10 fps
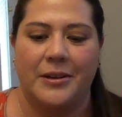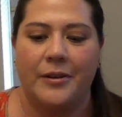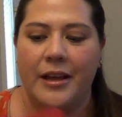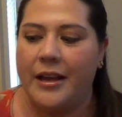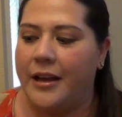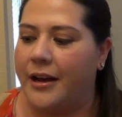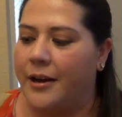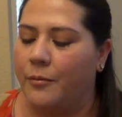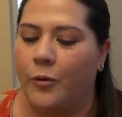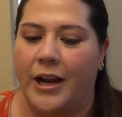So
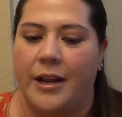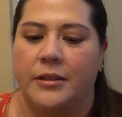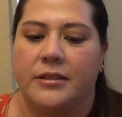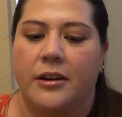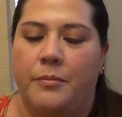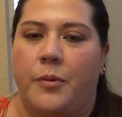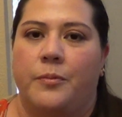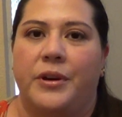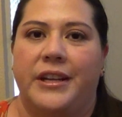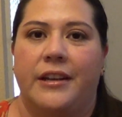when I start
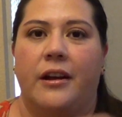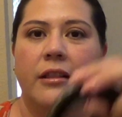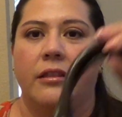putting